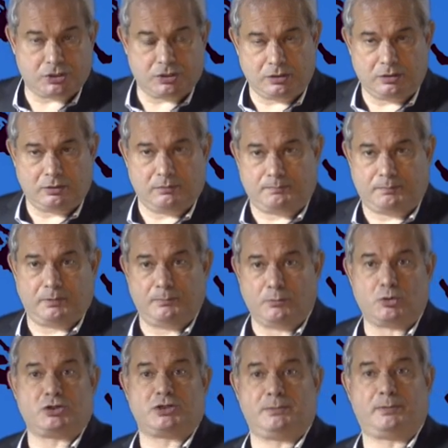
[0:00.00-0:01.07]

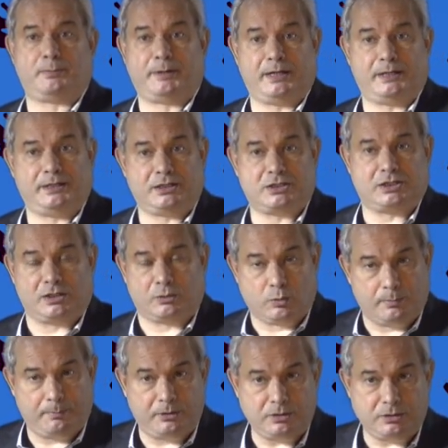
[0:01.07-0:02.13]
emergency preparedness
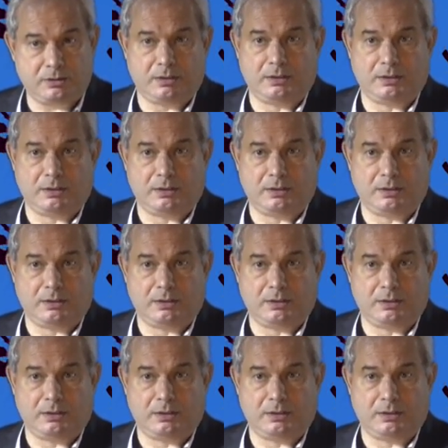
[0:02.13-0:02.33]
equipment,